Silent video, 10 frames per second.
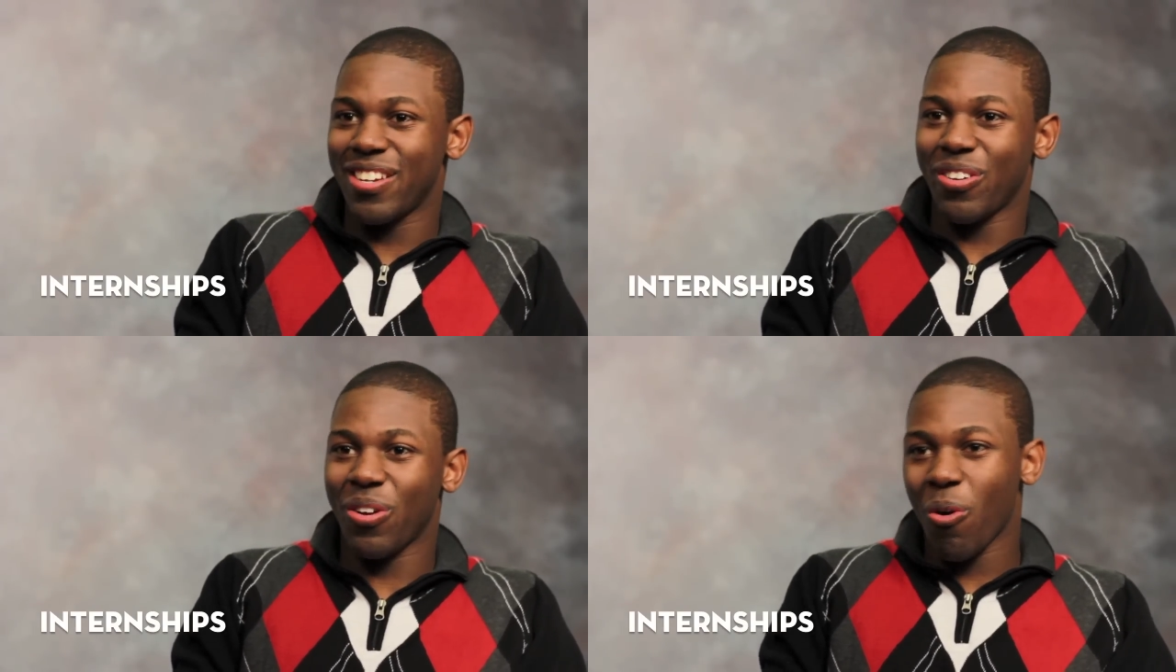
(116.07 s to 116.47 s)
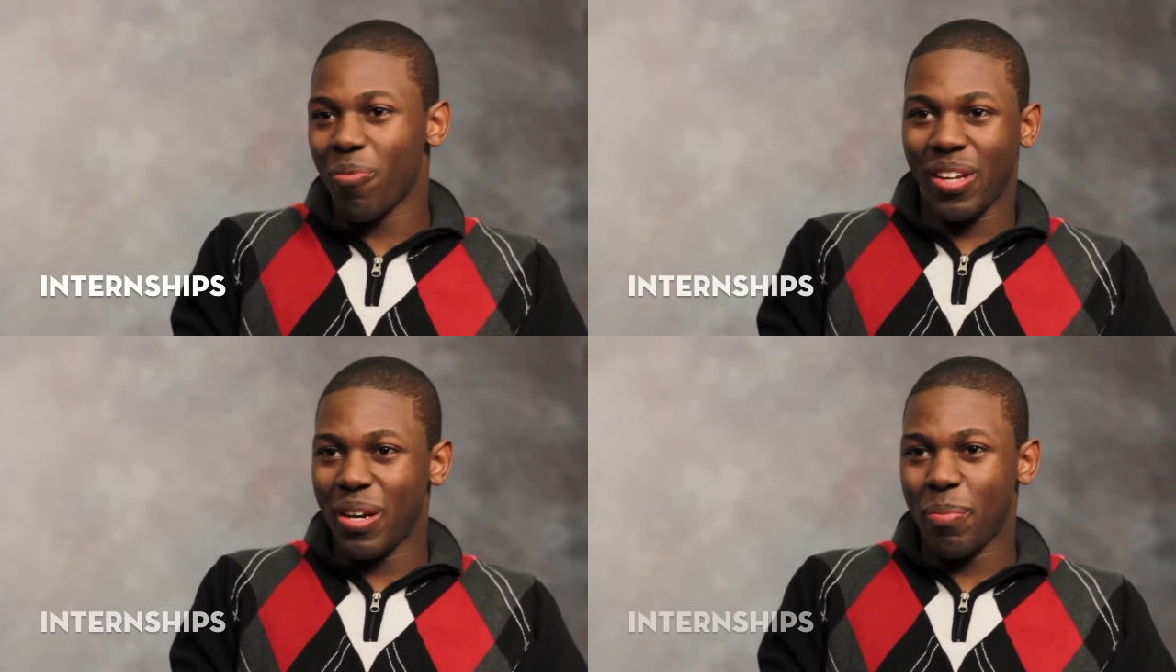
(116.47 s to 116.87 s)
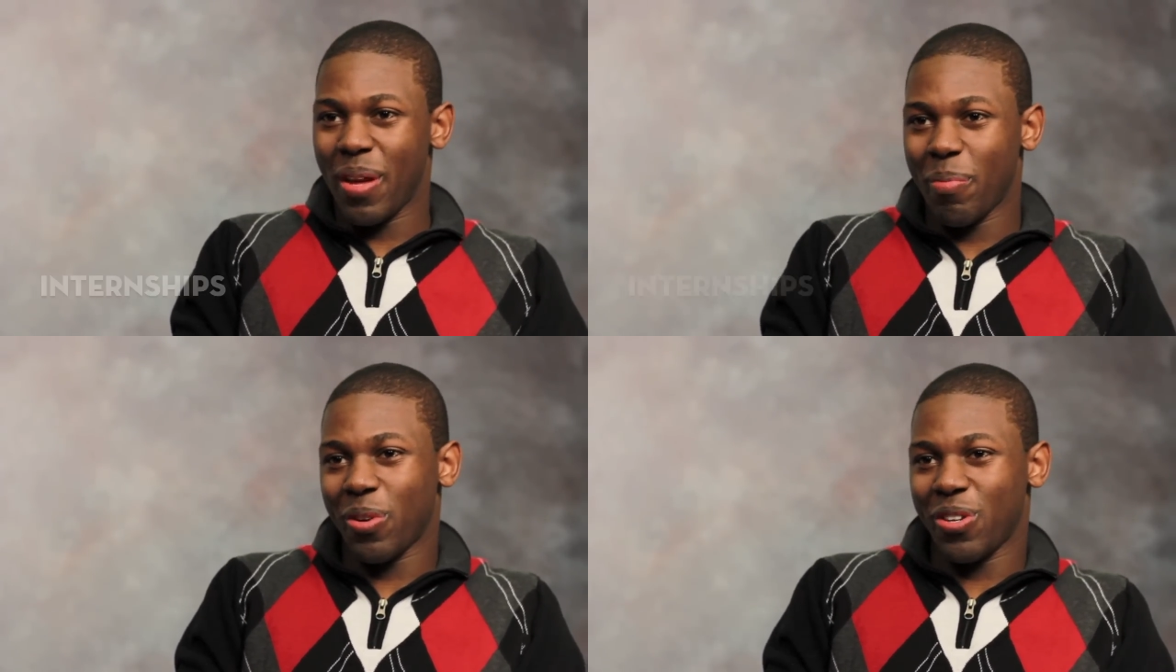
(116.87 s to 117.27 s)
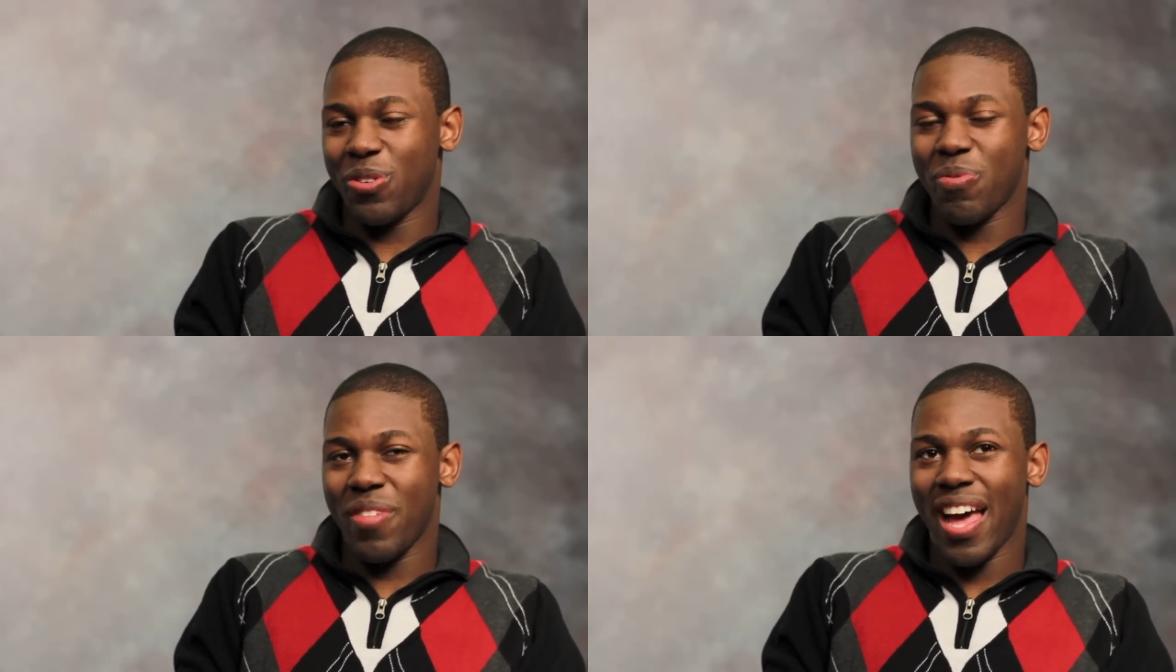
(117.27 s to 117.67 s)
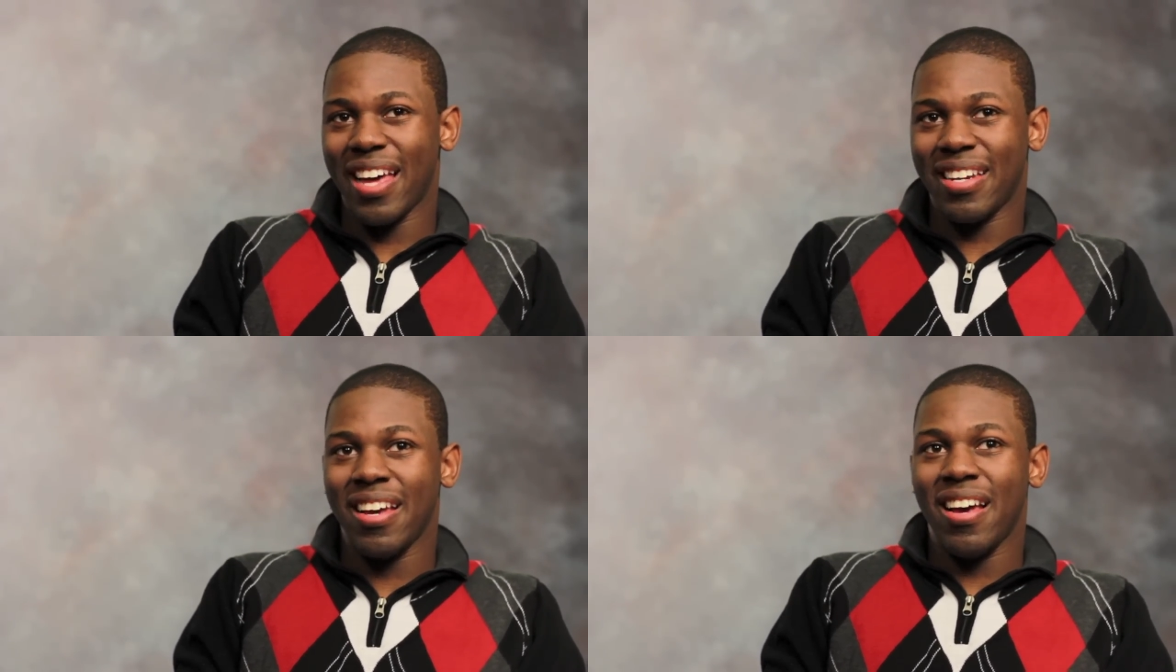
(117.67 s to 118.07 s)
you know, to hopefully to be able to do
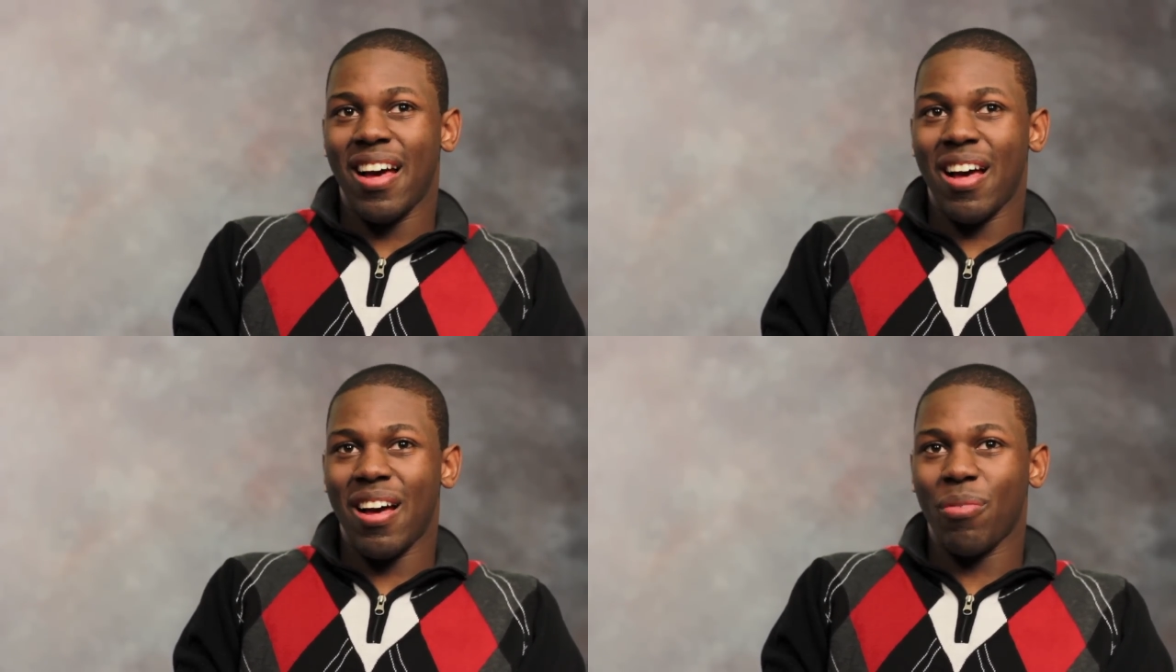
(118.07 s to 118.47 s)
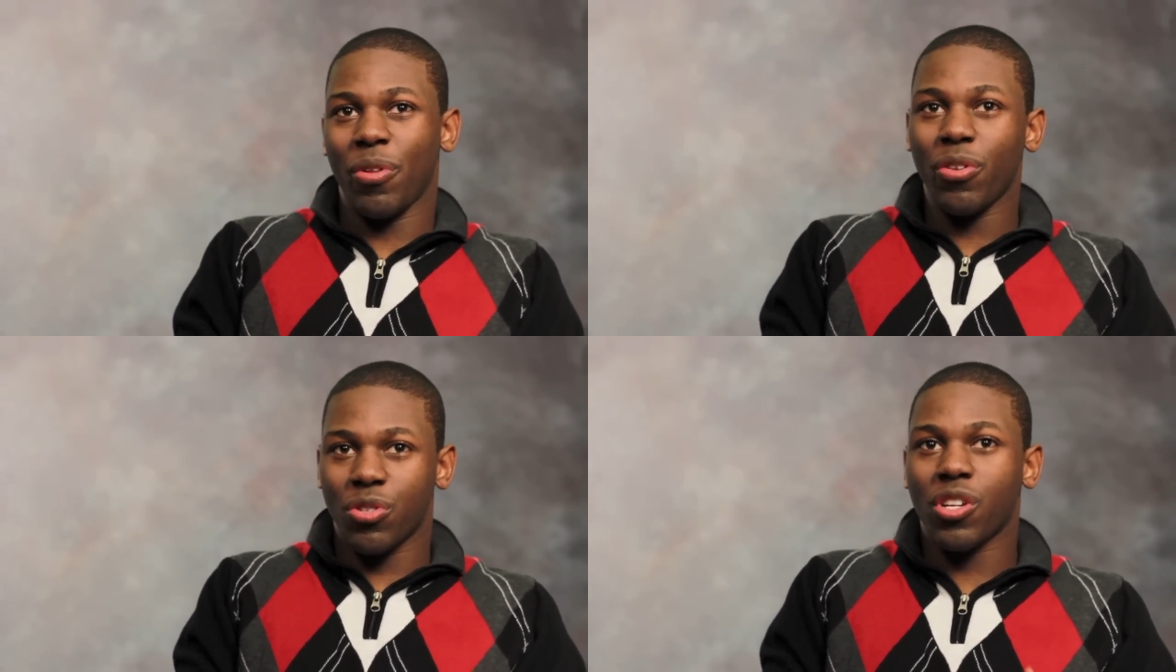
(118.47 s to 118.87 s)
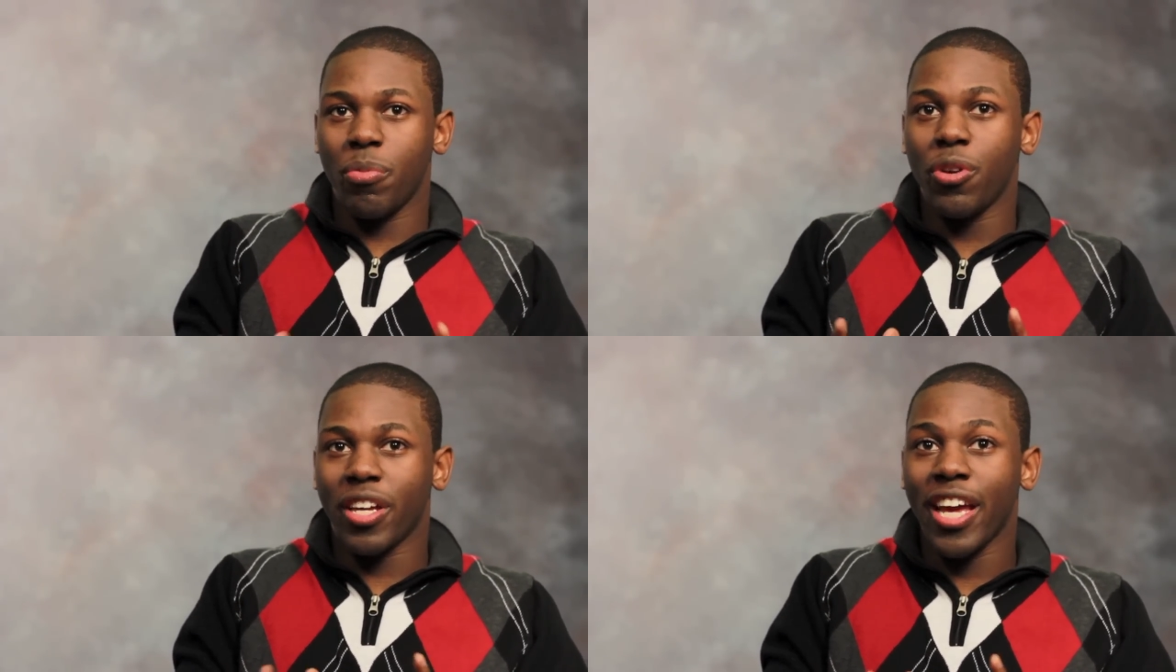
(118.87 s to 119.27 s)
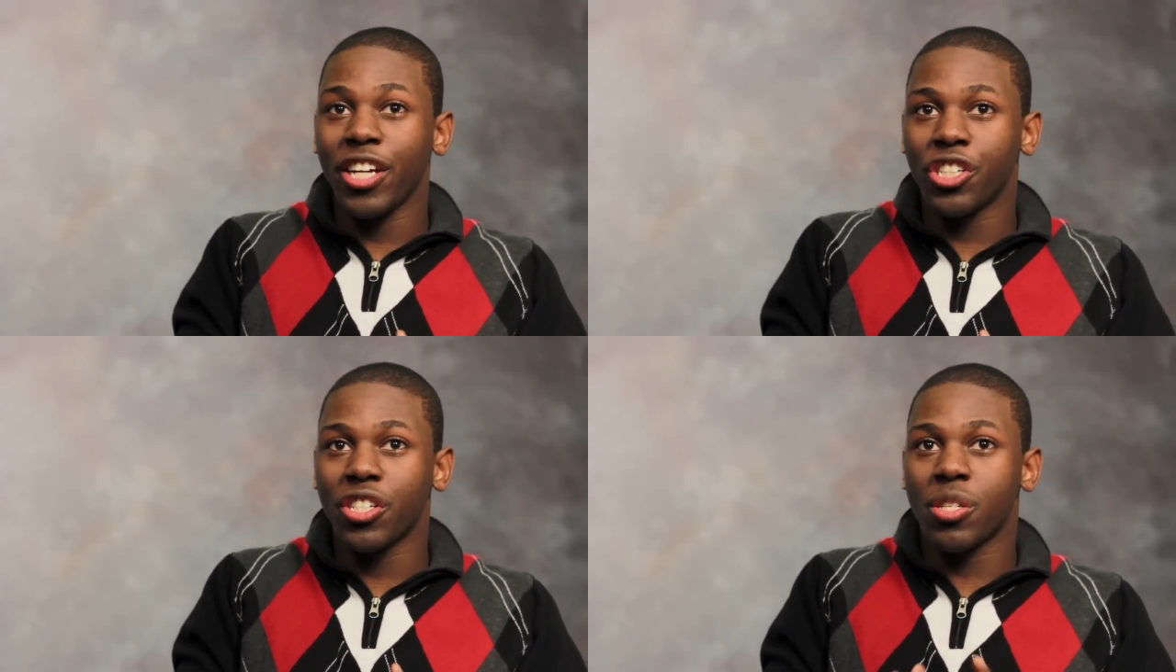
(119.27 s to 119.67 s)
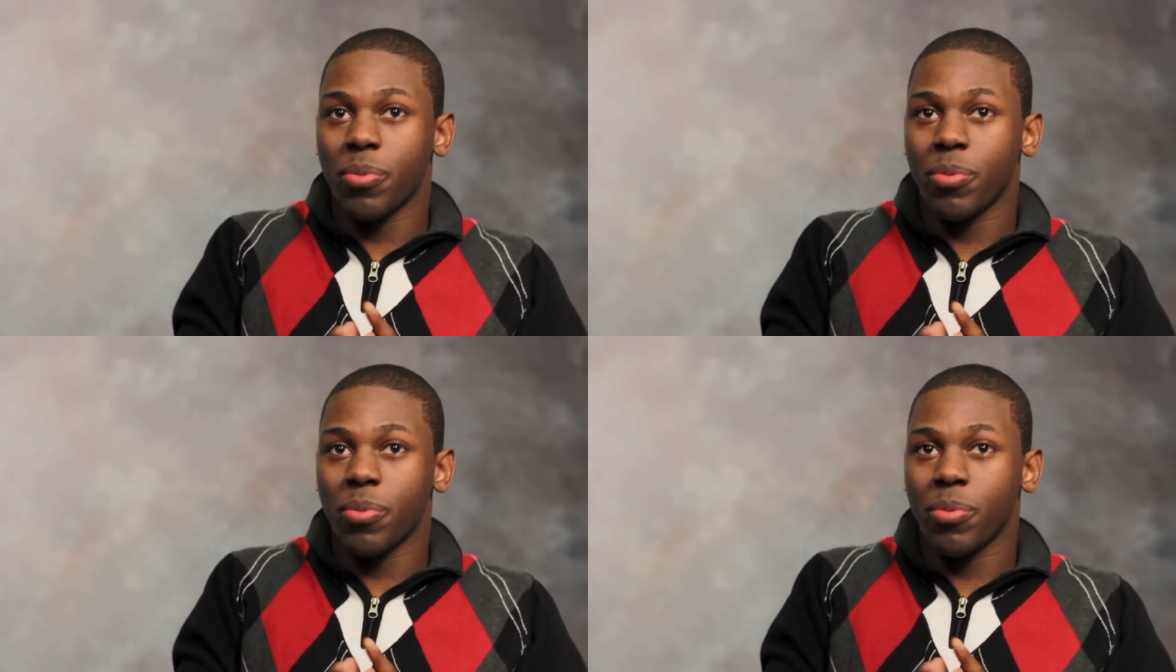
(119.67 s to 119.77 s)
that uh, with those communications,